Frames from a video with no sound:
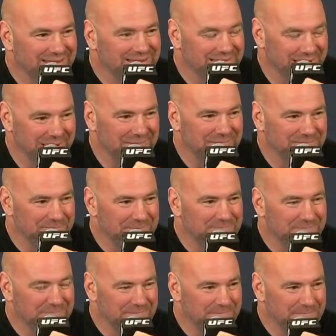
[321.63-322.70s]
Yeah.
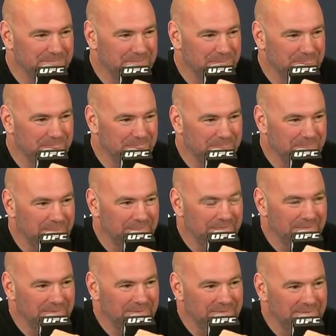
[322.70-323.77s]
And what is the
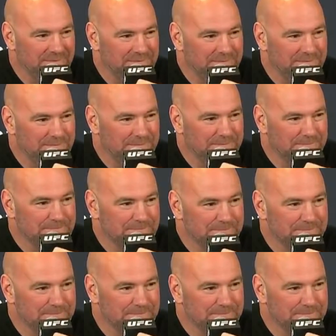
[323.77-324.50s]
situation with you two?